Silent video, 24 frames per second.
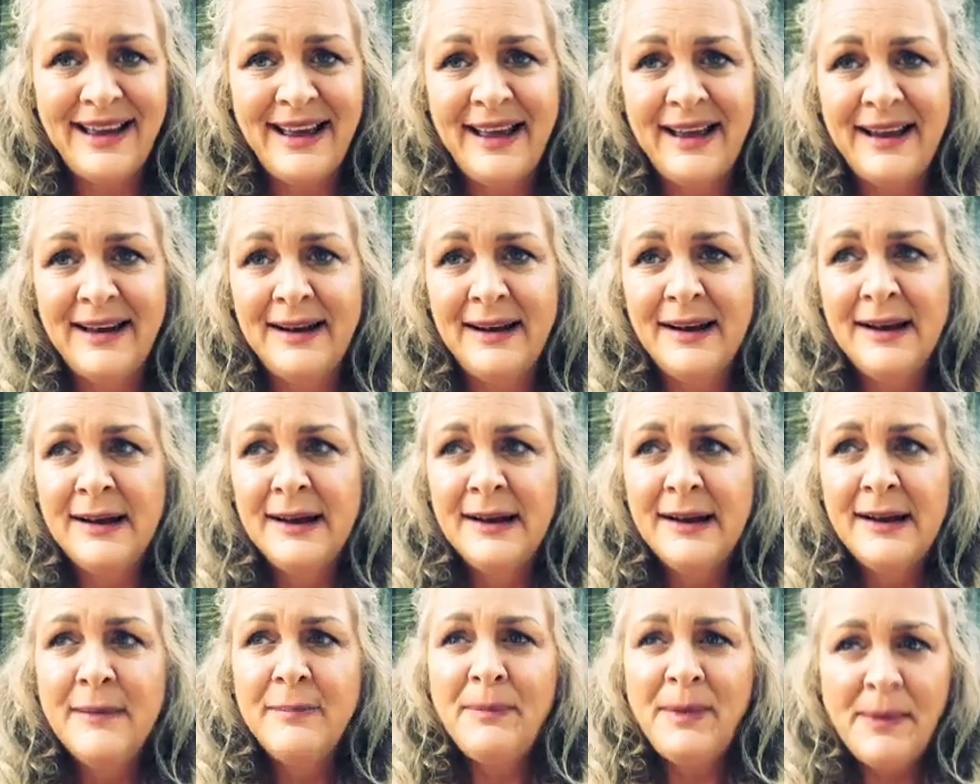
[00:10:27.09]
And
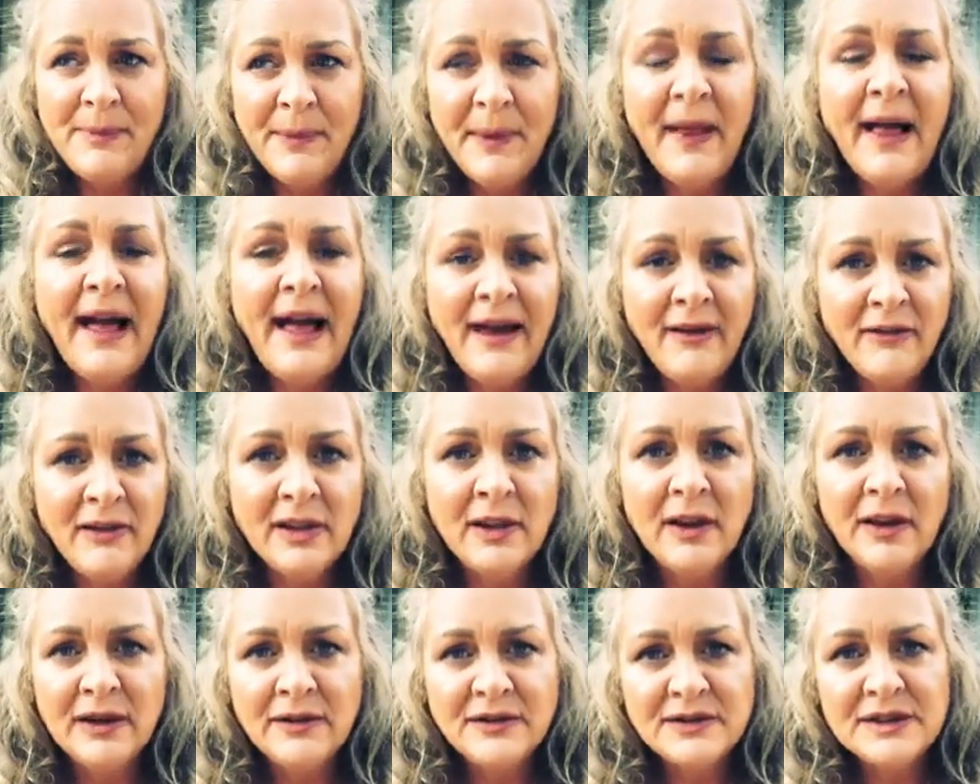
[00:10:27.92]
people have a
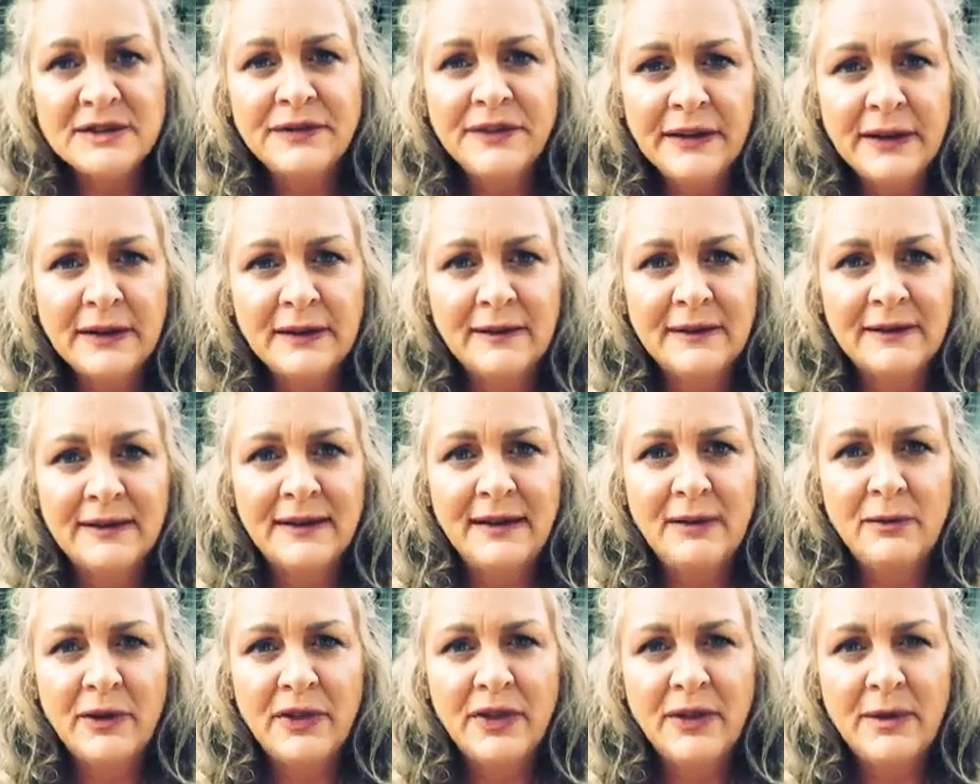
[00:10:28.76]
lot of difficulty
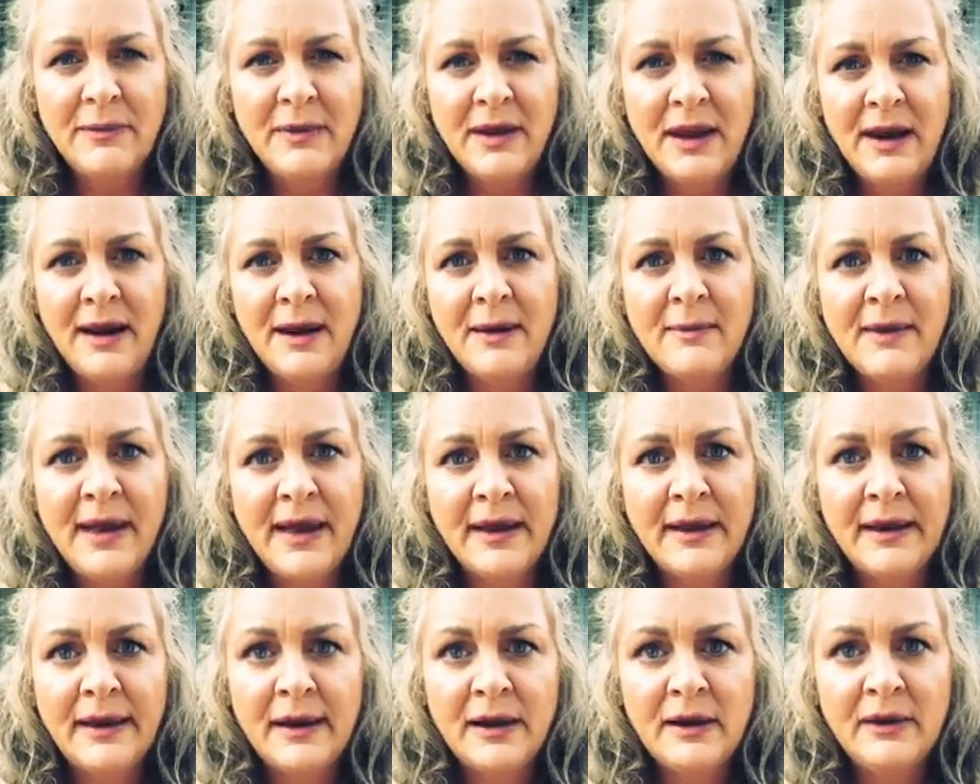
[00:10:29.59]
with the meaning
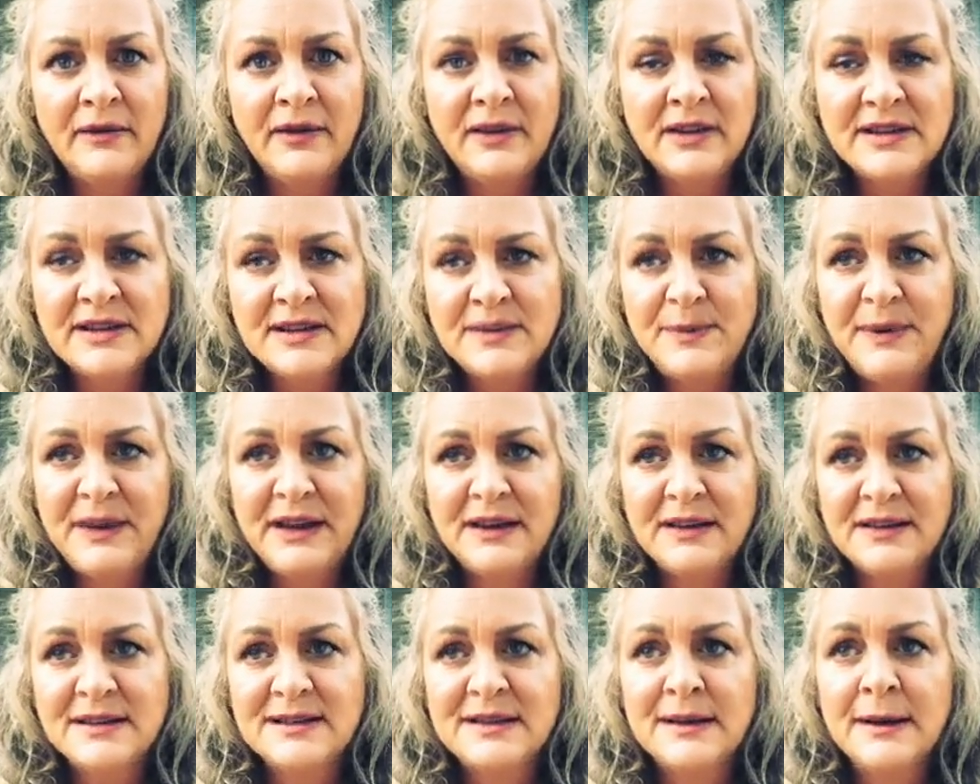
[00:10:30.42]
making of this,
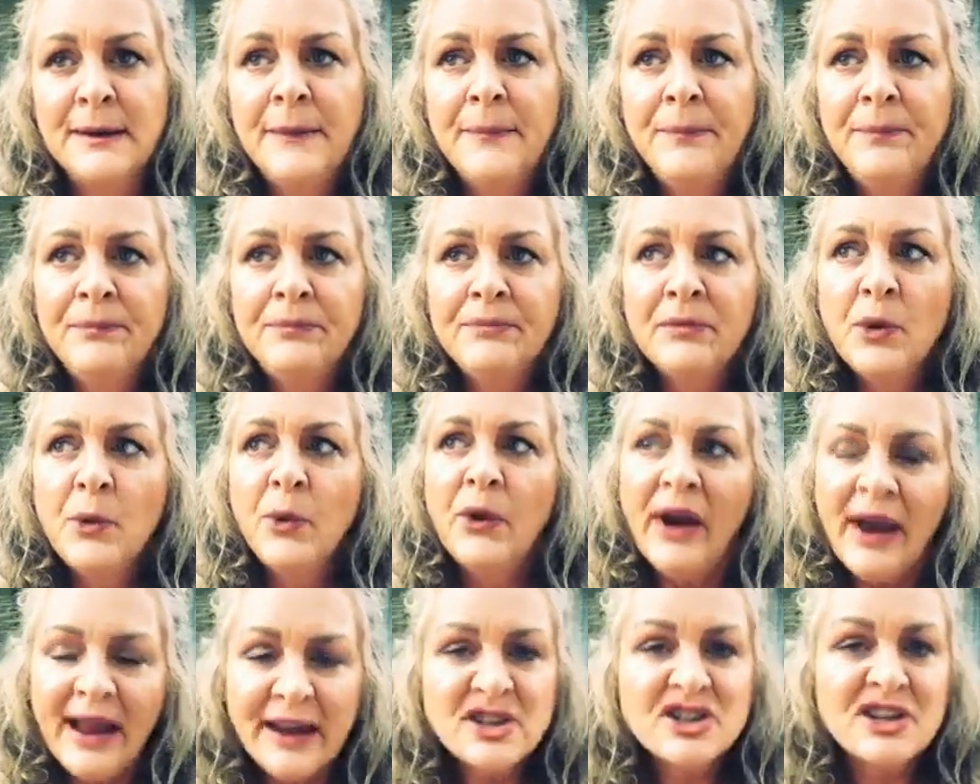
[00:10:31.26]
because we're
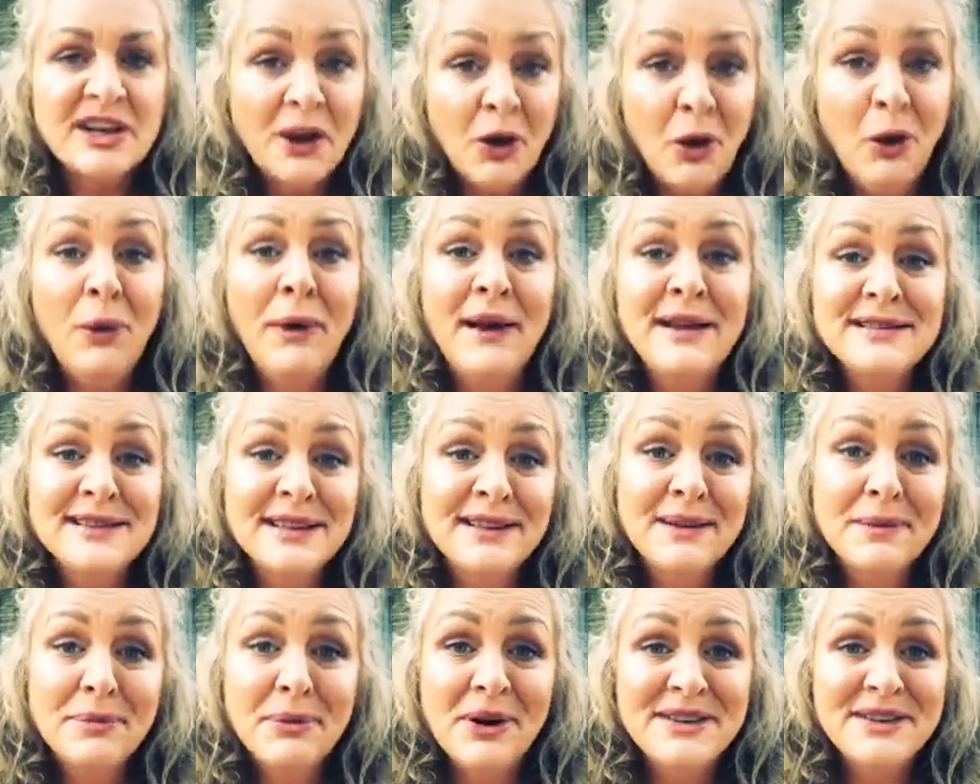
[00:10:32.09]
actually always in
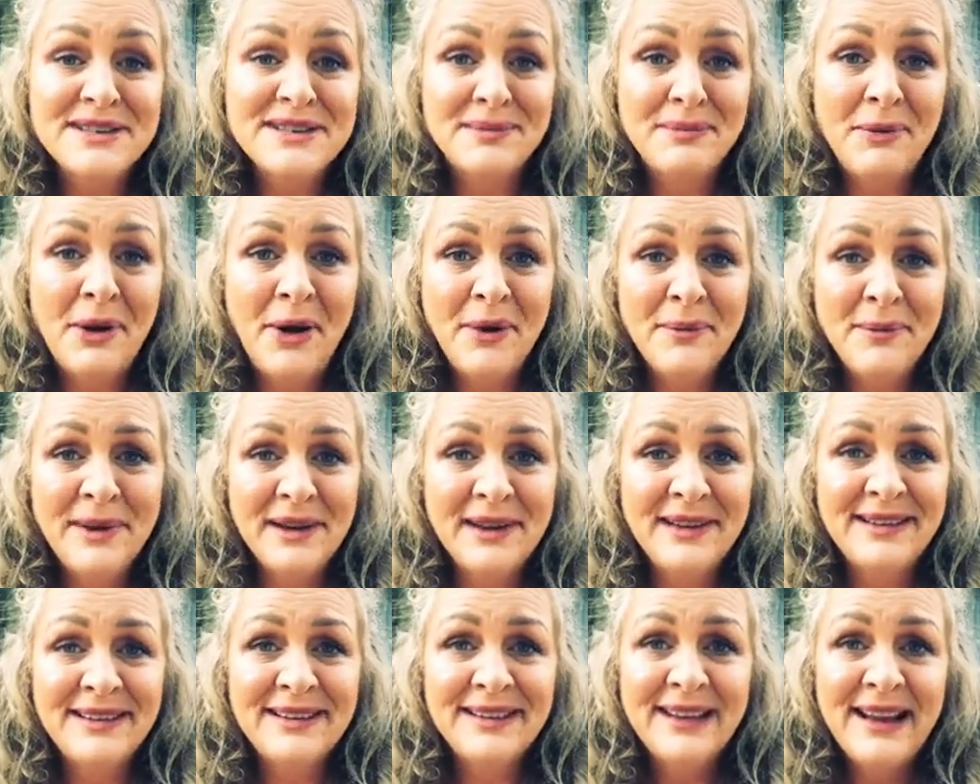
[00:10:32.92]
the present
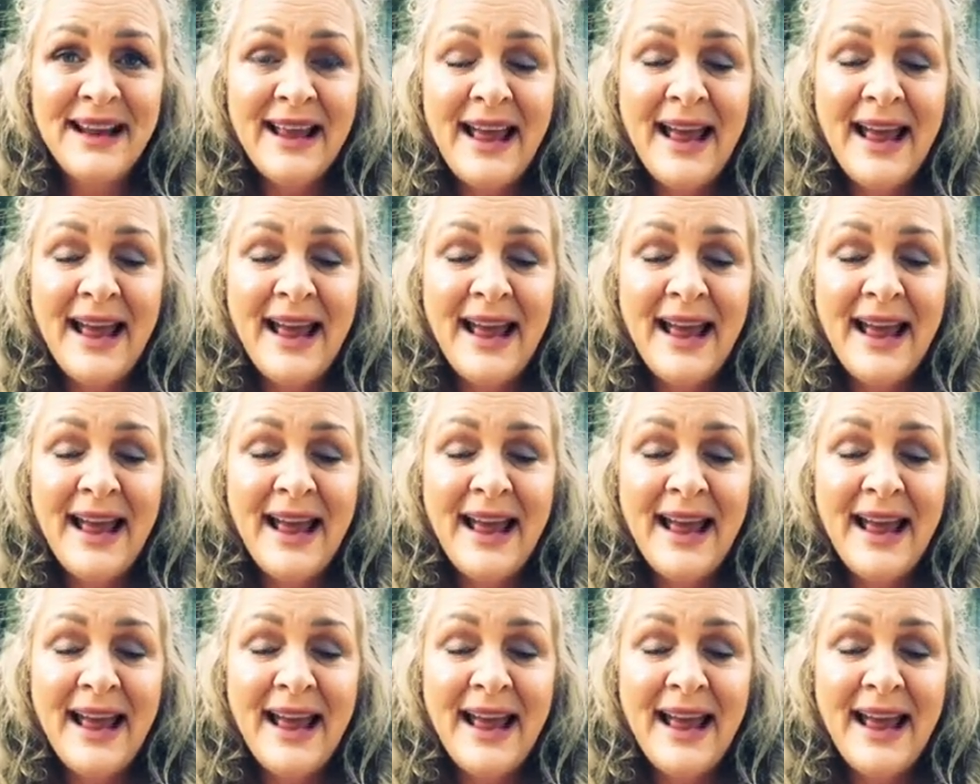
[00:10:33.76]
moment.